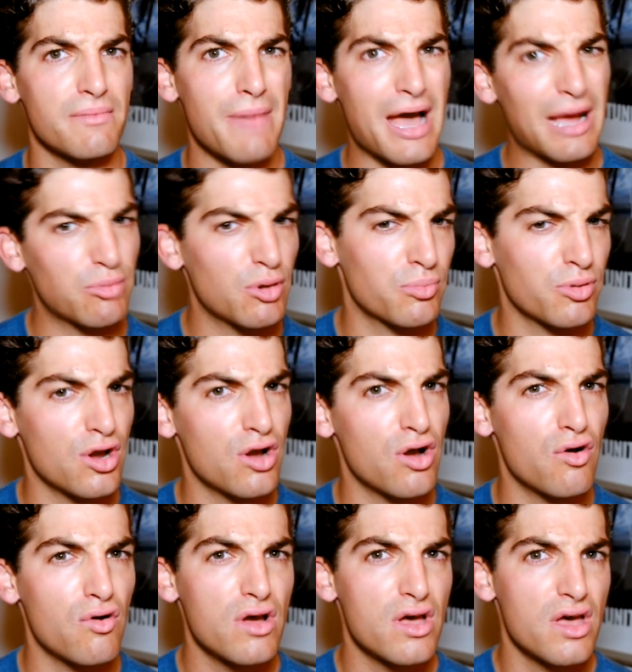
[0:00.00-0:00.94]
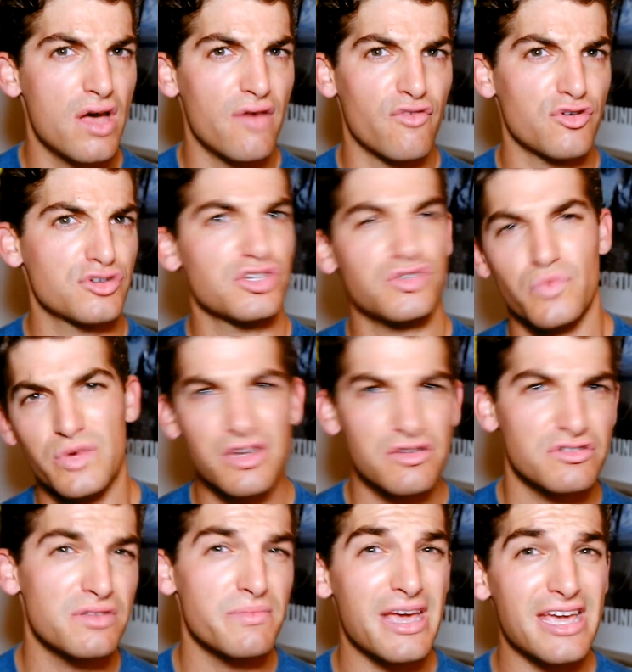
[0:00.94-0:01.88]
MacBook Pro versus
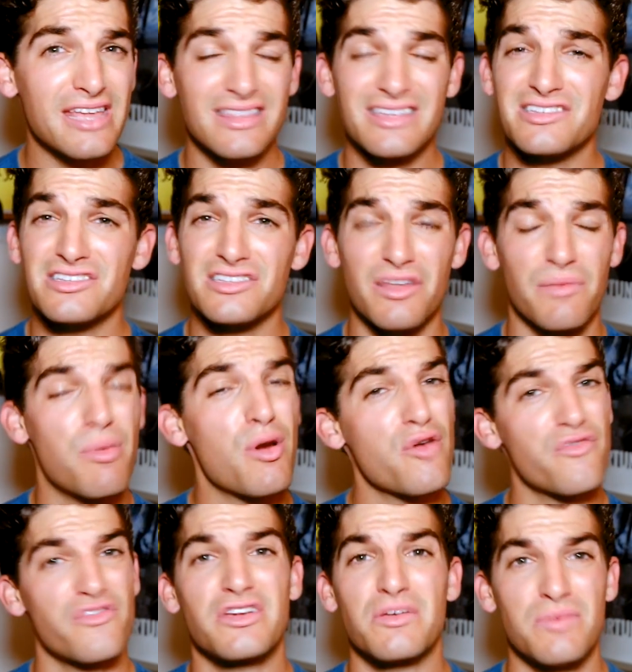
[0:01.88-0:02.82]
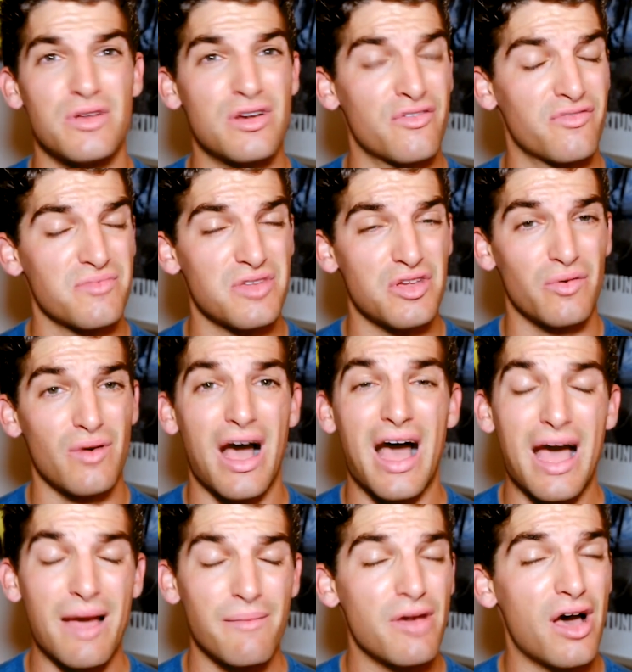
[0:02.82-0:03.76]
Windows debate, this is the perfect computer for you.
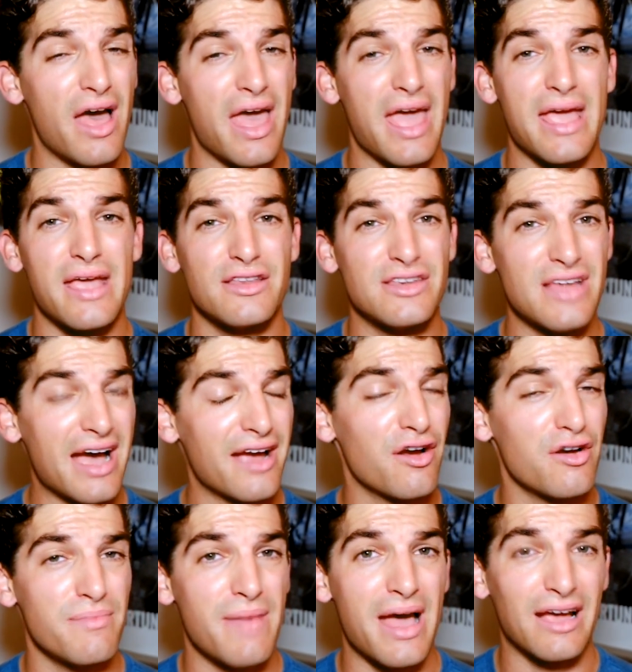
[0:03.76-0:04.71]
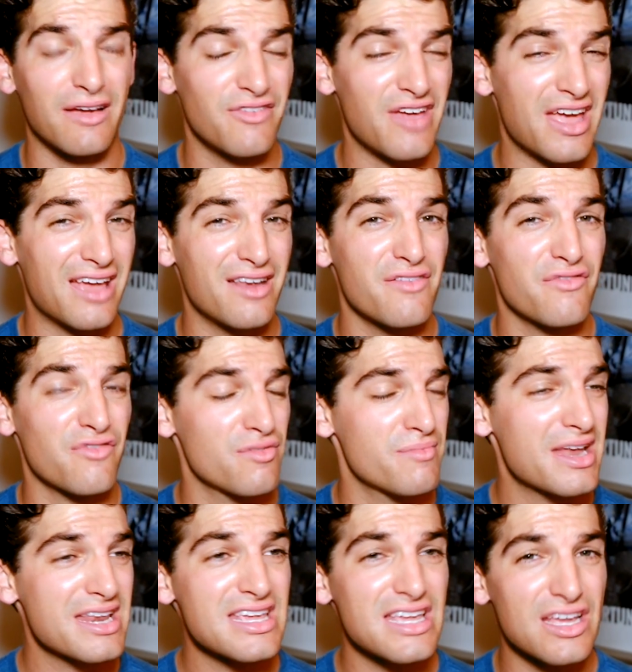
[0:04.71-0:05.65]
I'm a diehard Mac fan for
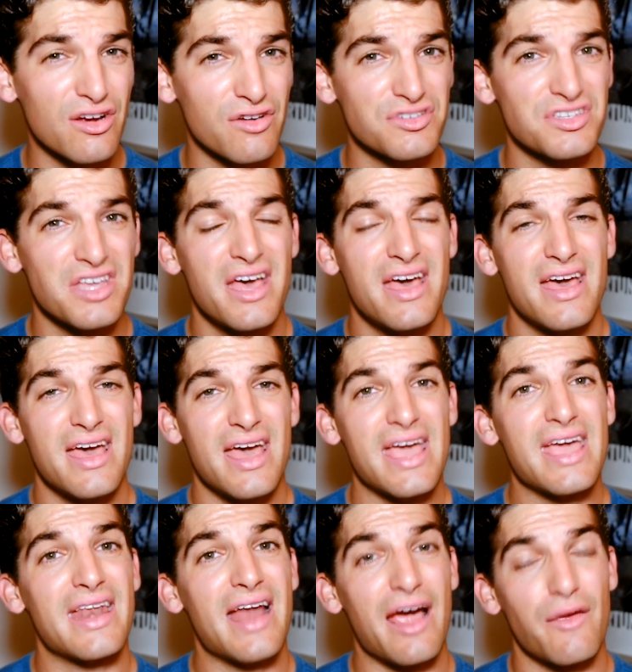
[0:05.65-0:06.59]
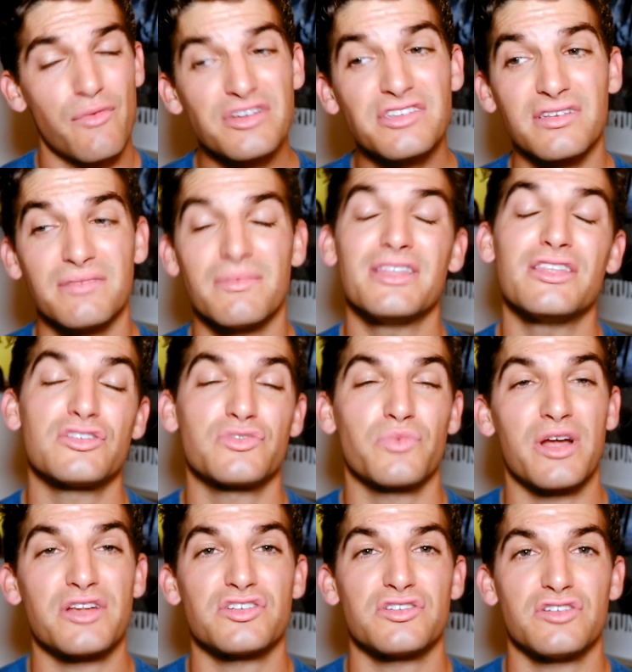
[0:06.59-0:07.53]
many years and I recently made the
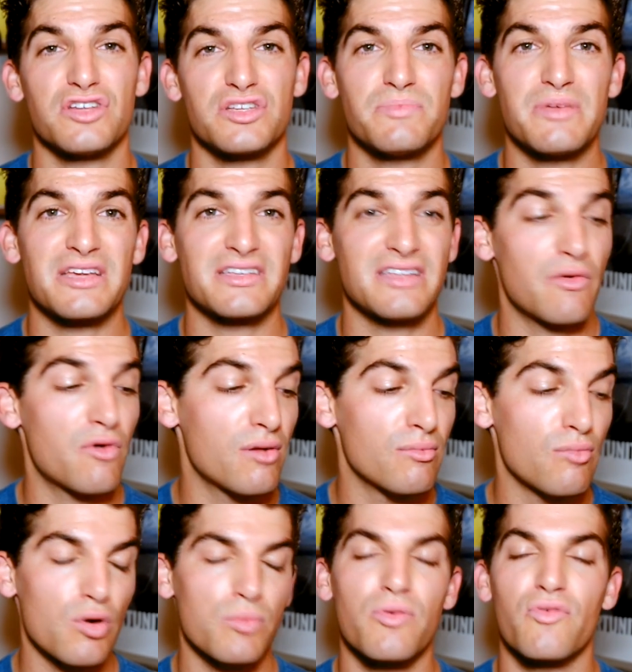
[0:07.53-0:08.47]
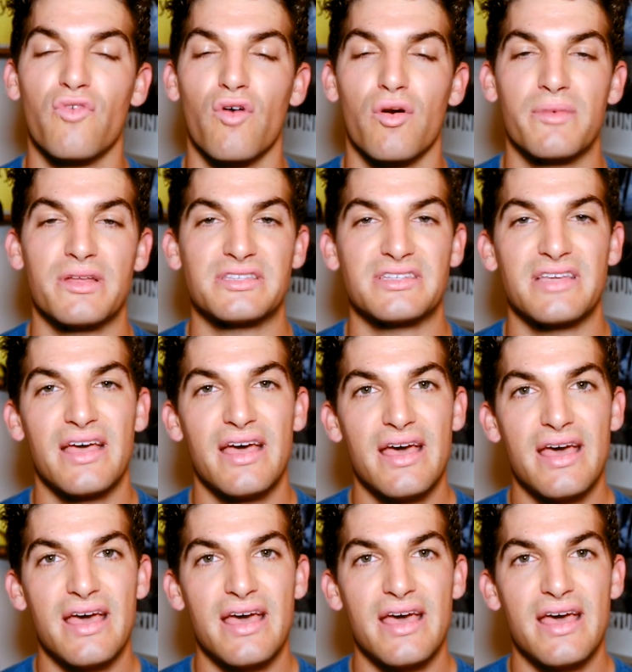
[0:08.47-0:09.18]
switch just because I want more performance